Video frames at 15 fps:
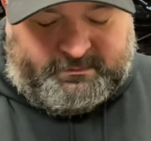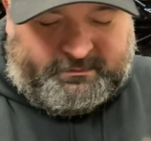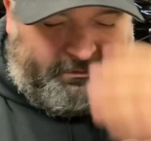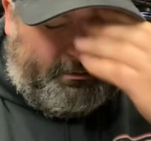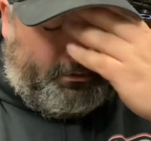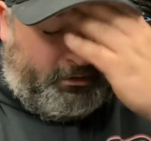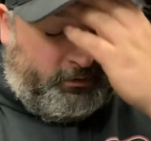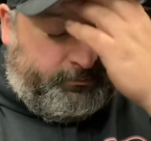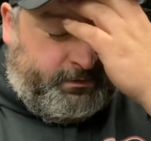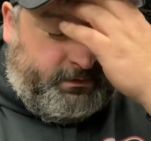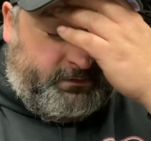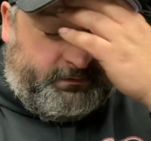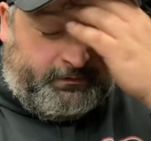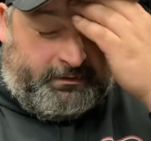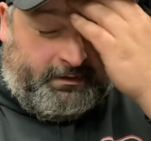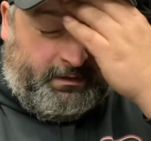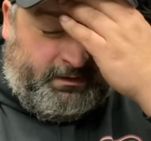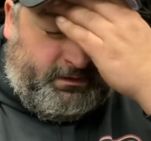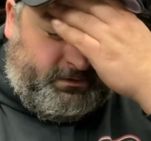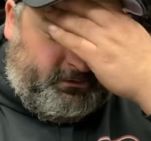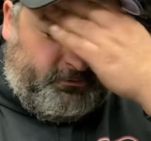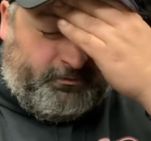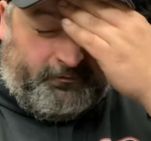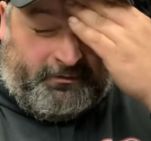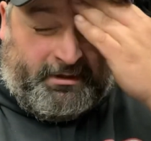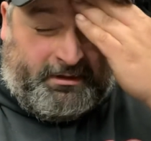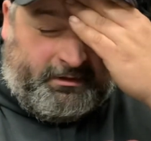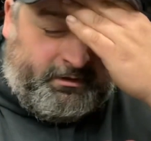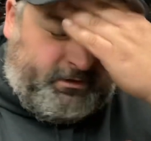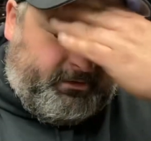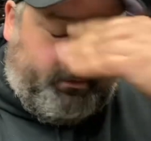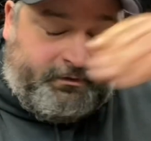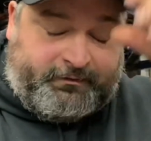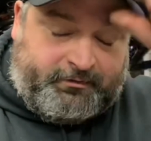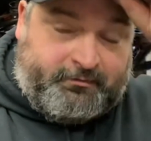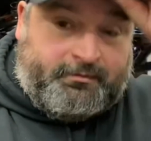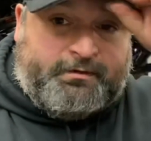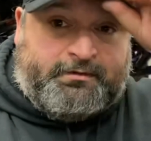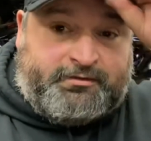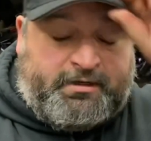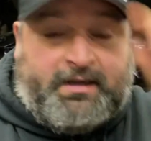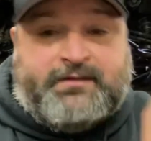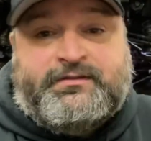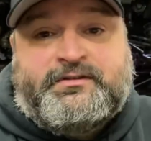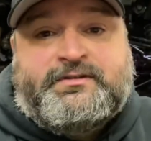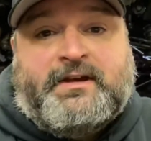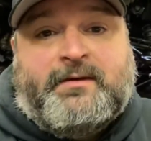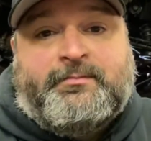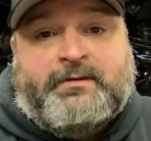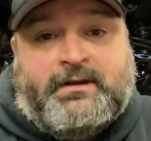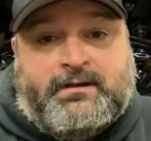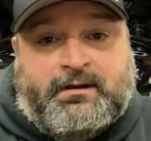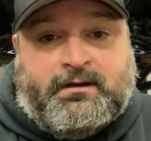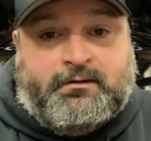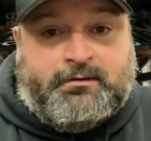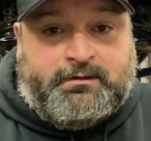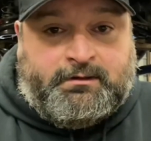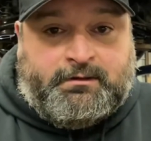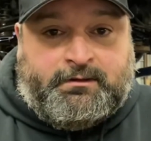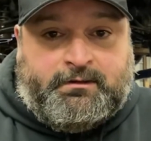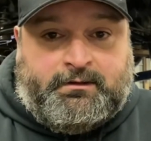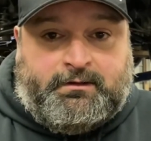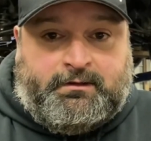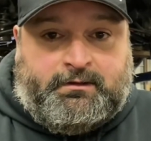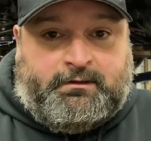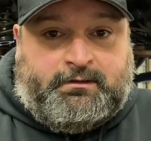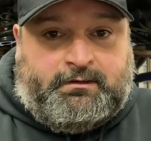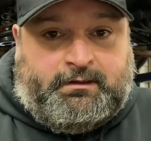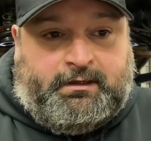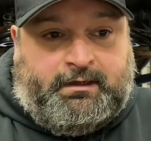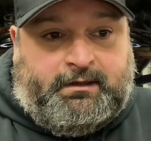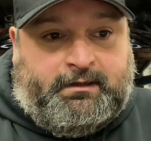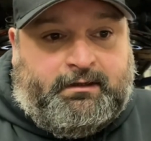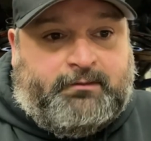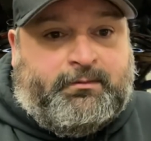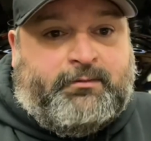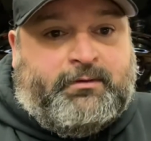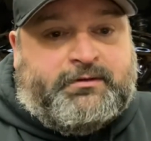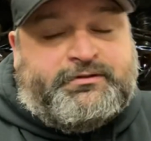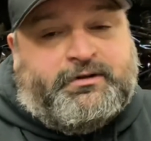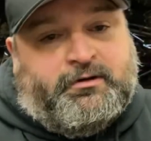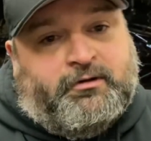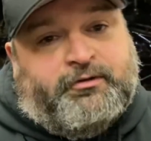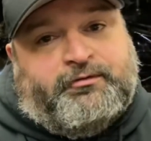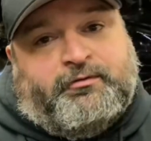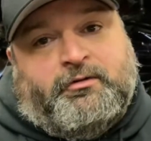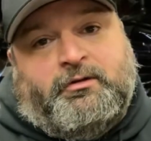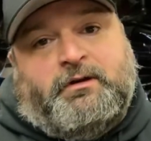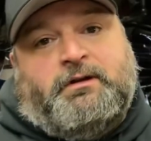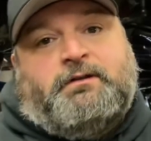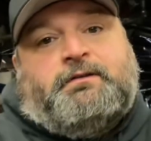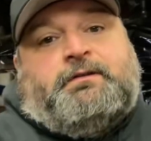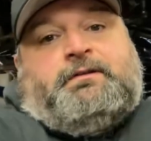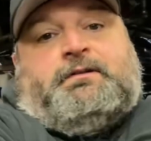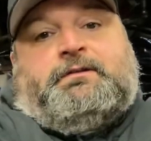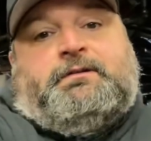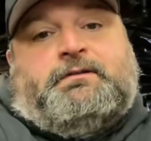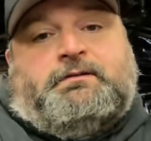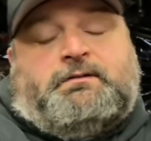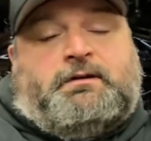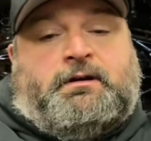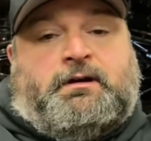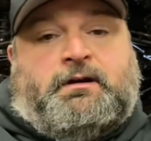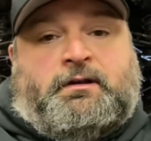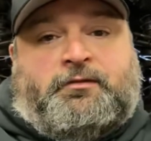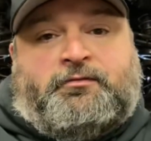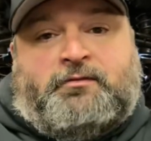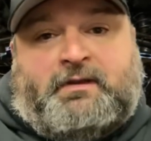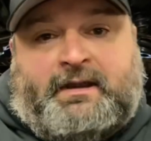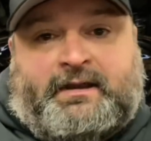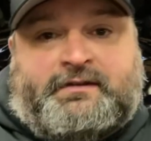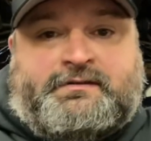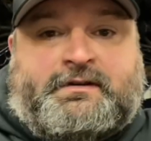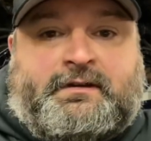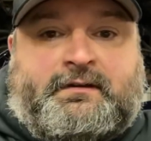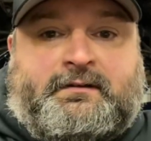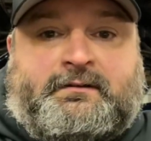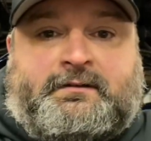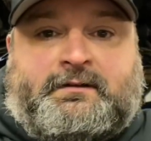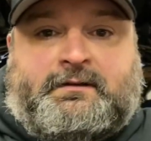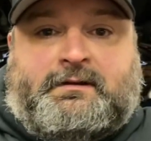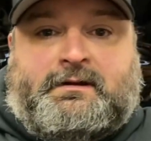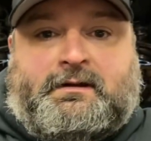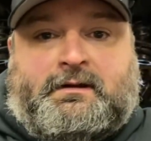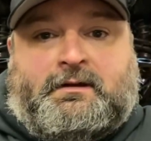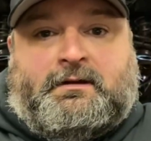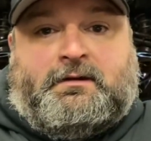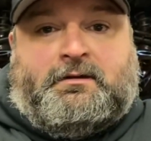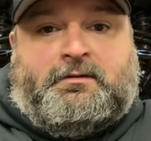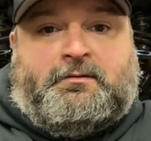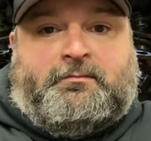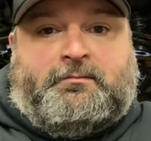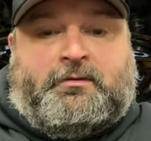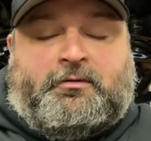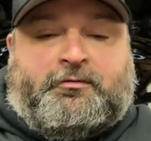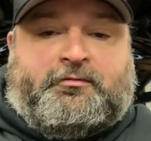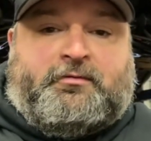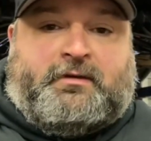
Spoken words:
called me and said, hey, you know, we've got a car that's going to the chassis shop right now, and we want you to go through it, through the engine, go through the